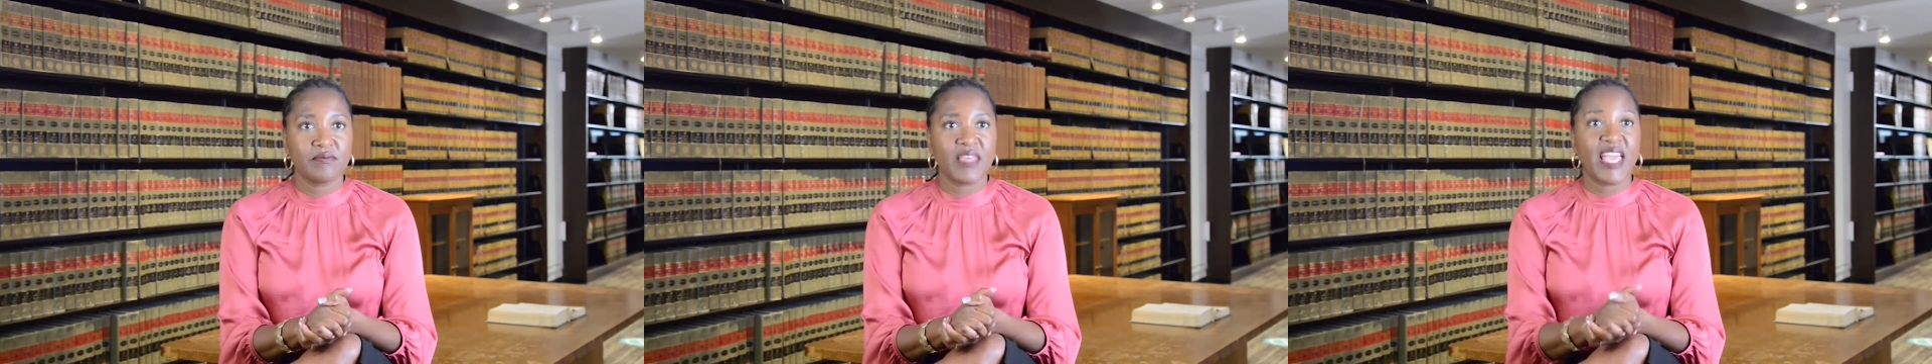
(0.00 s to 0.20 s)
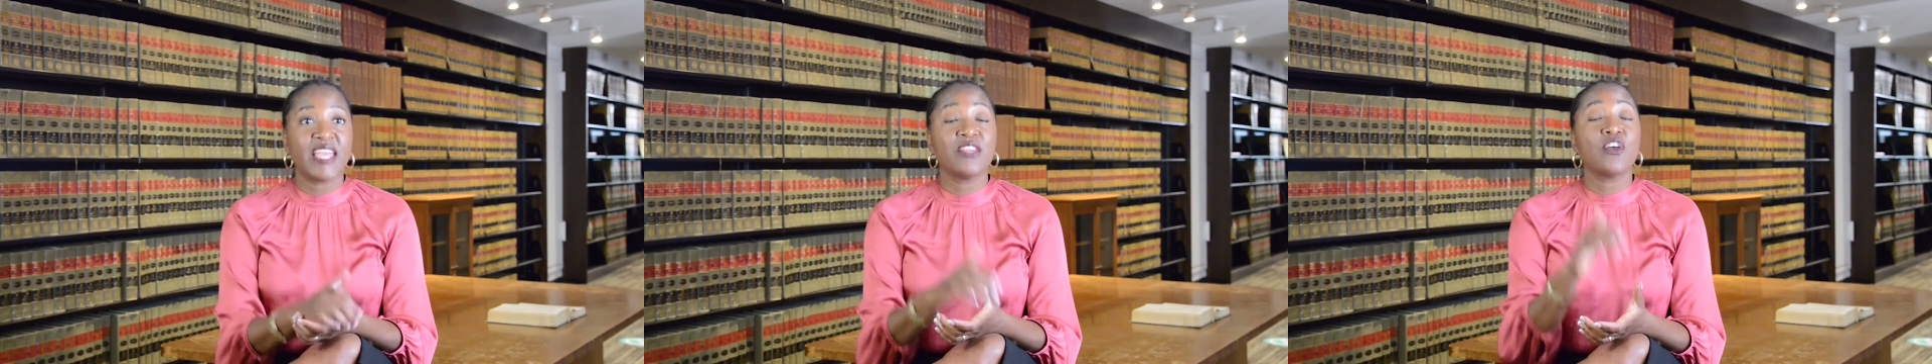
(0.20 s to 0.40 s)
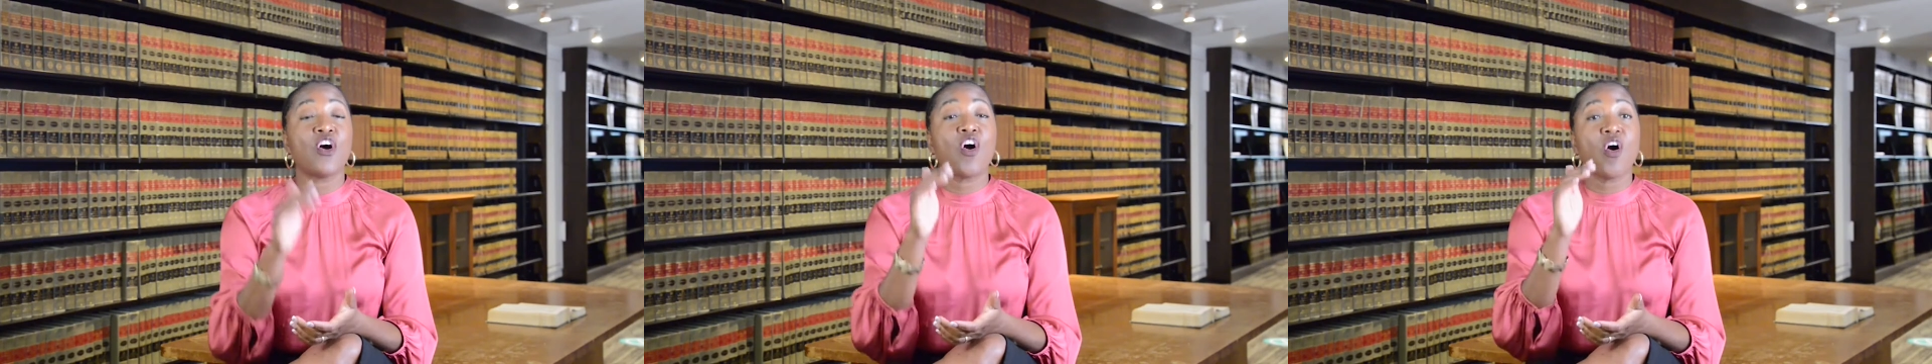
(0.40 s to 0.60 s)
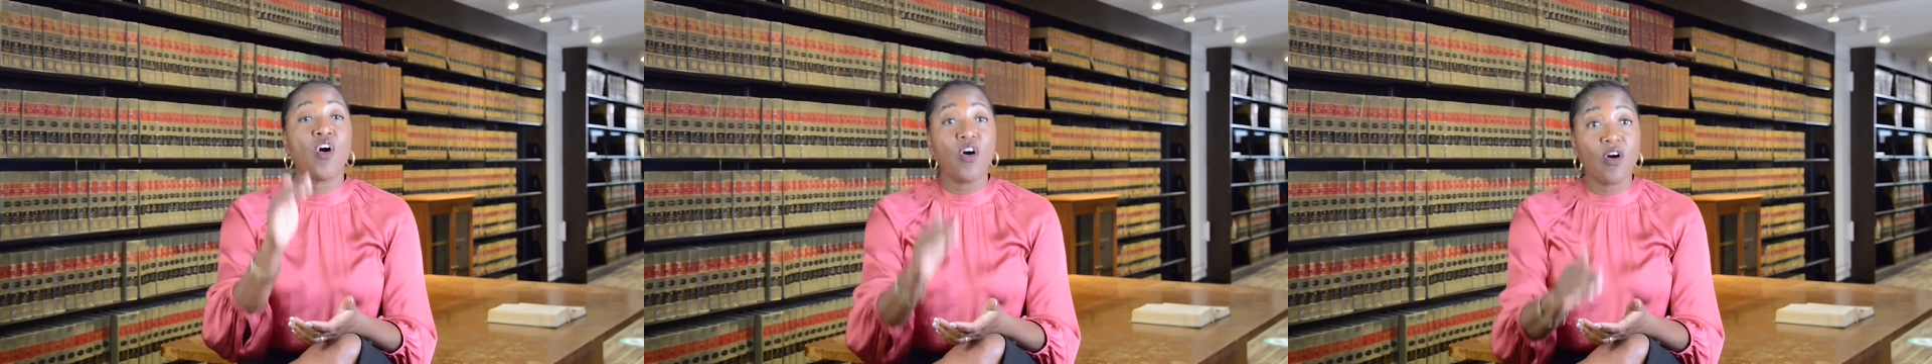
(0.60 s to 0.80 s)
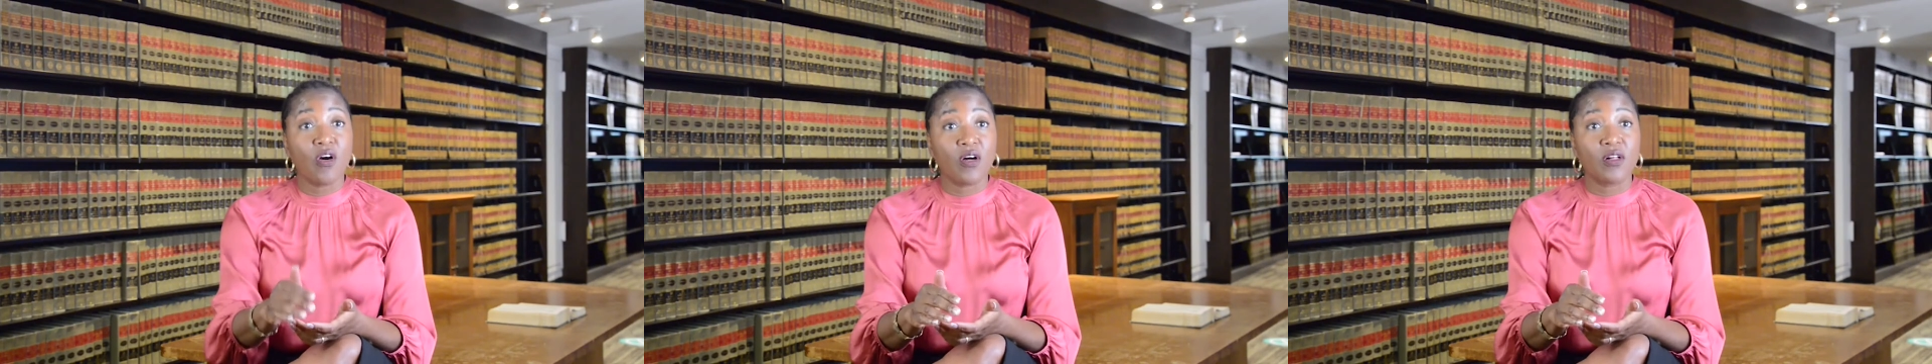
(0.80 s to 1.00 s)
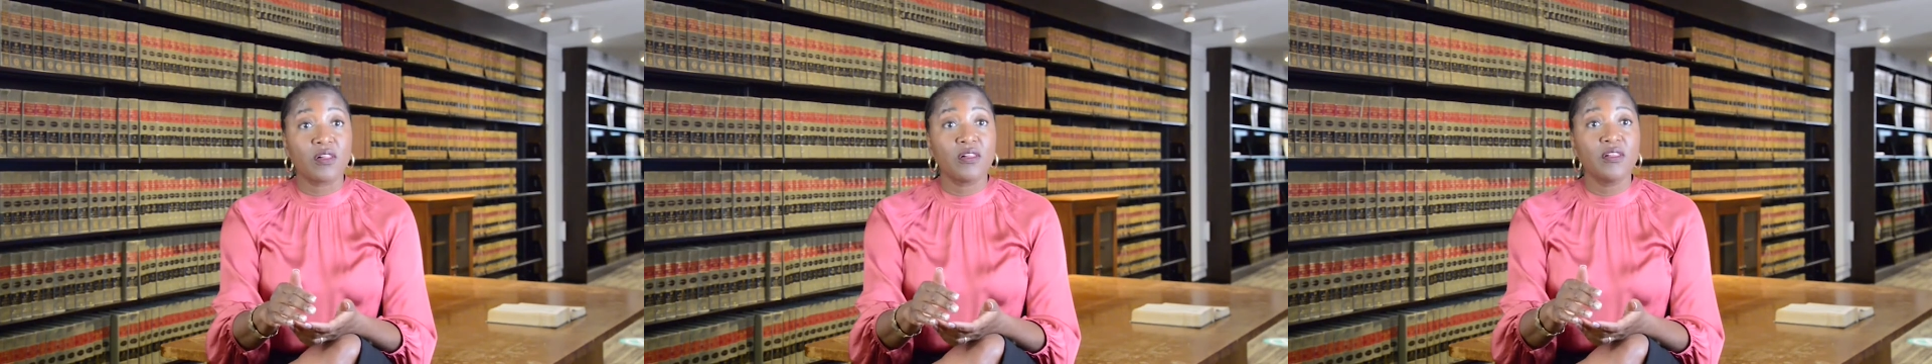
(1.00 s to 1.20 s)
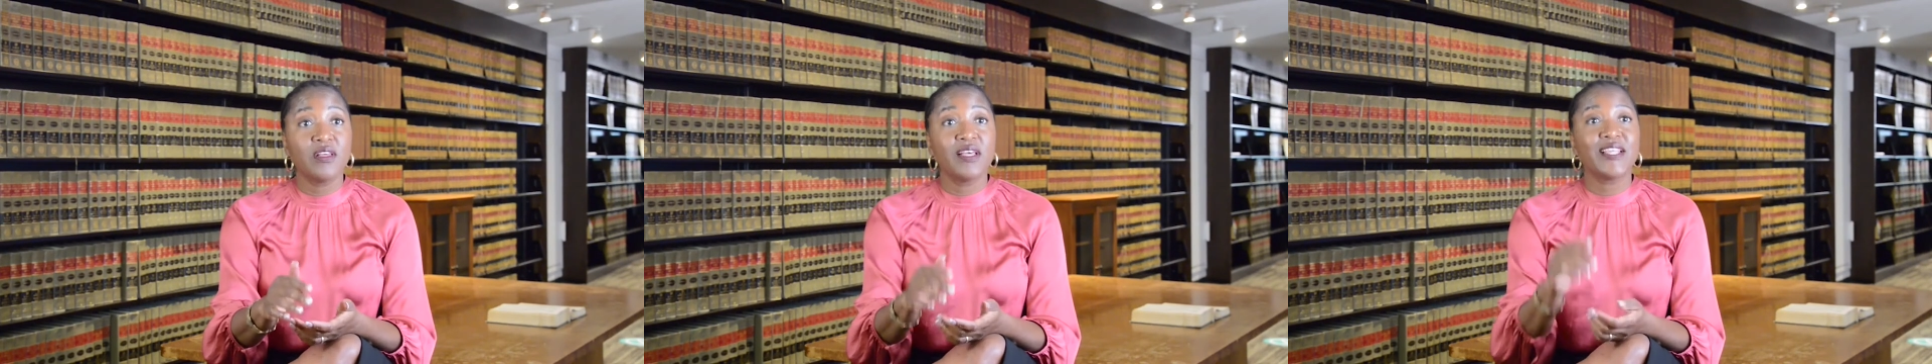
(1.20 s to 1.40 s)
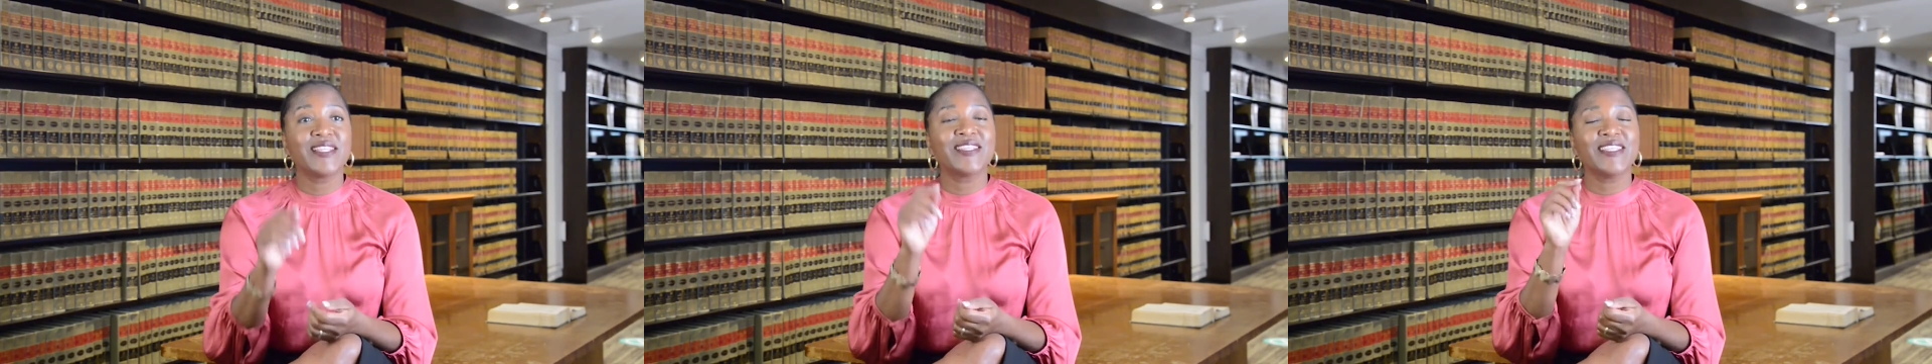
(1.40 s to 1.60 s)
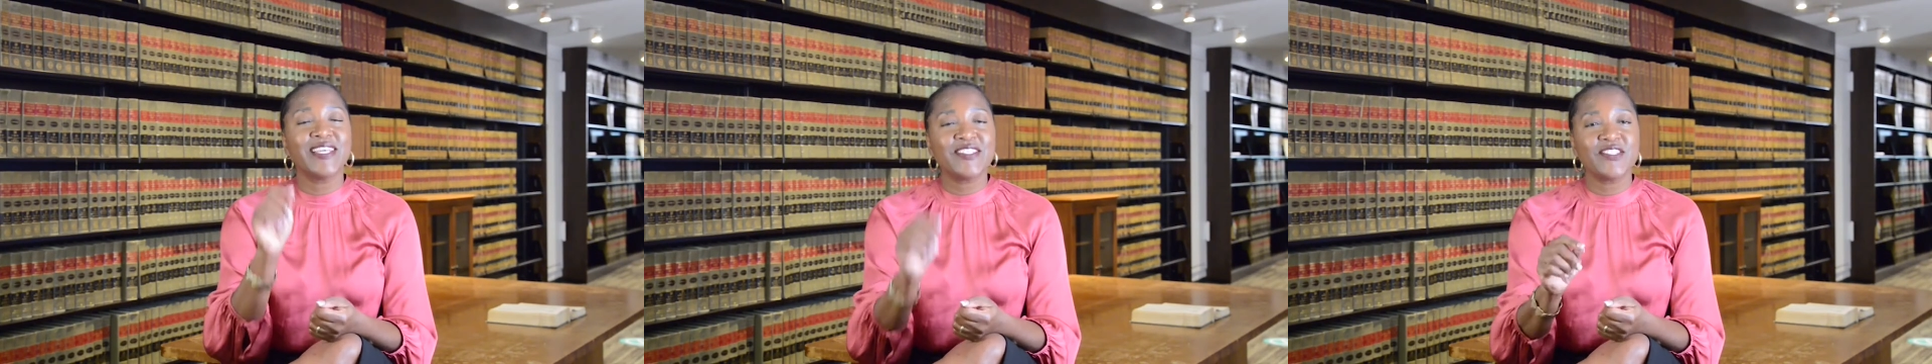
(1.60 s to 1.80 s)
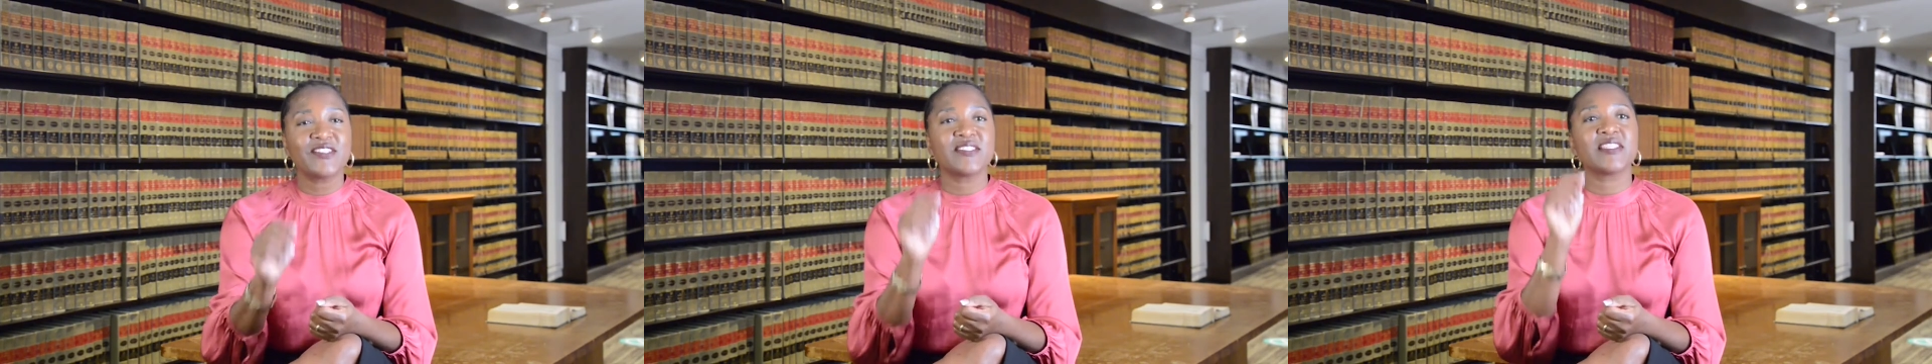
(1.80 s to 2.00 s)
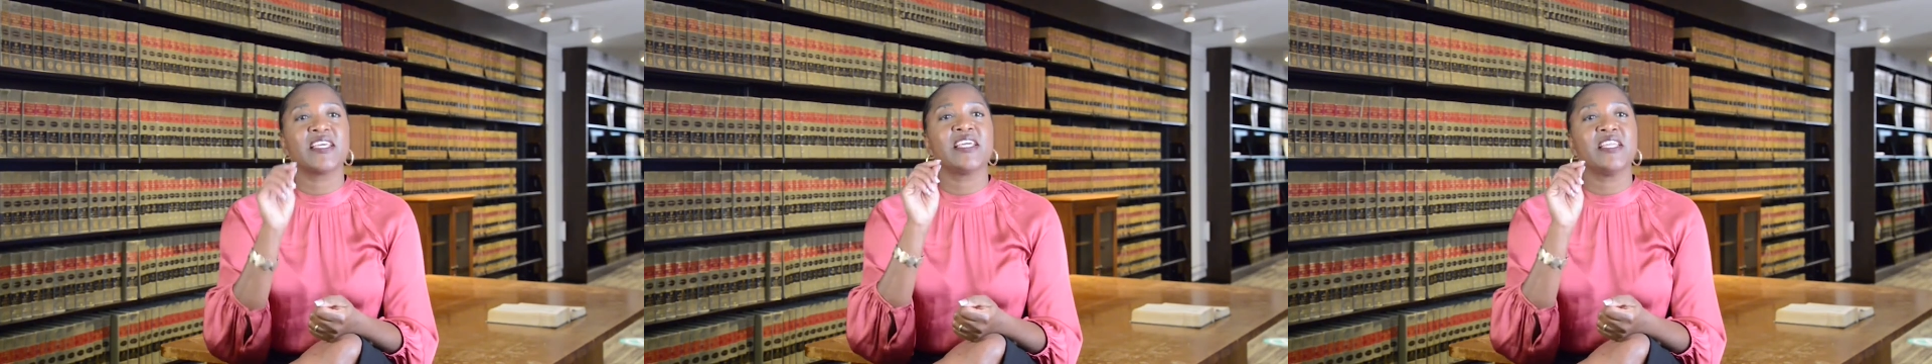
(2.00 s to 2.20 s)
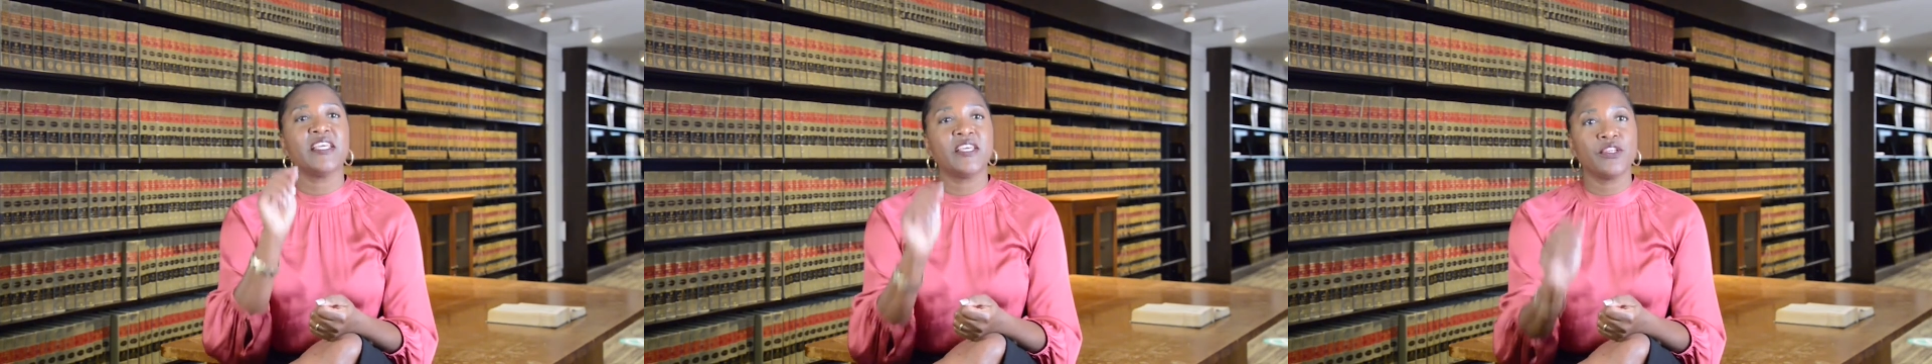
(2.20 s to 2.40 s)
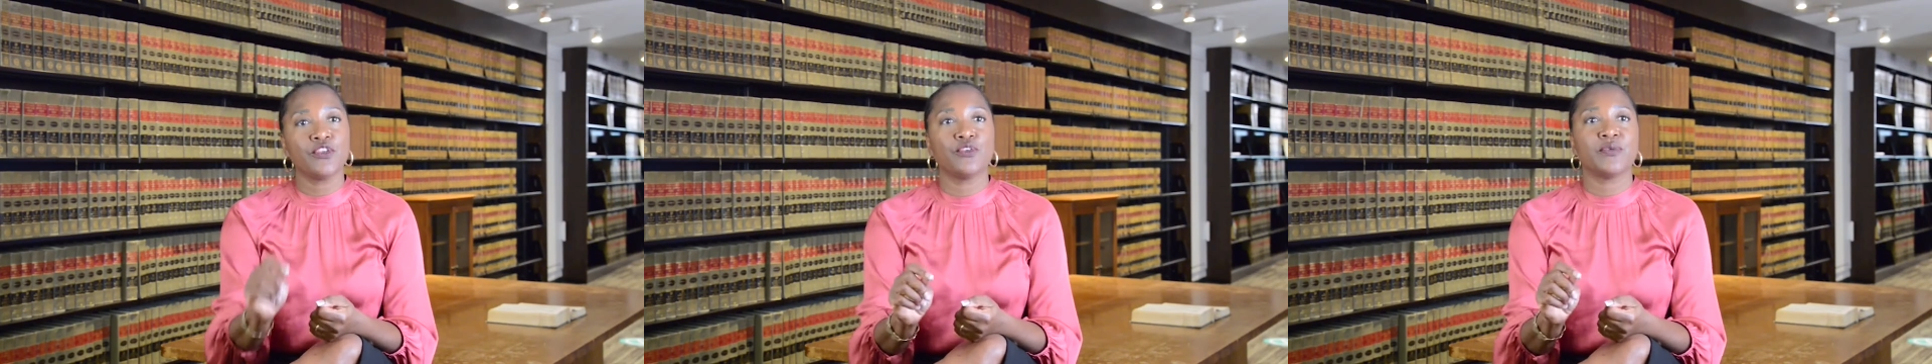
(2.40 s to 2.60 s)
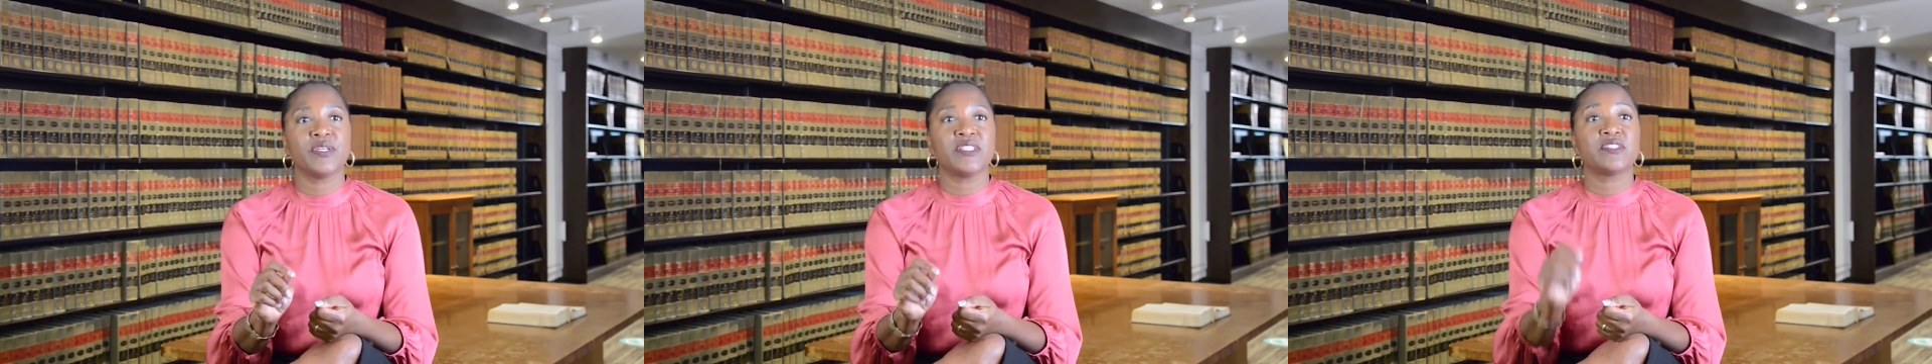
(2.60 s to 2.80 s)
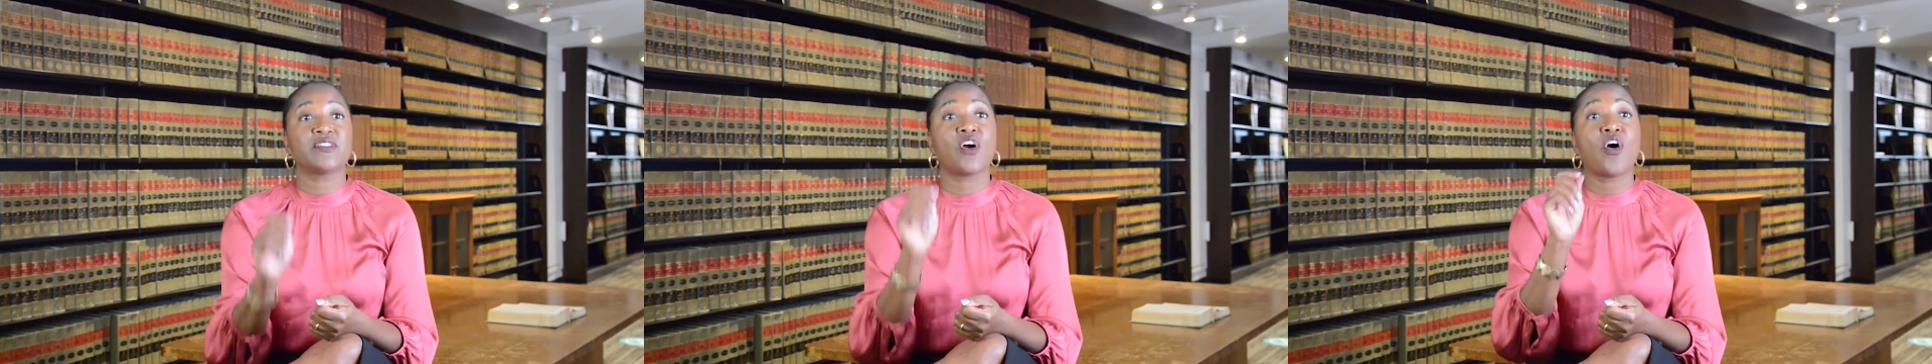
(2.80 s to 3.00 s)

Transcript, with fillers: And all legislate ignorance.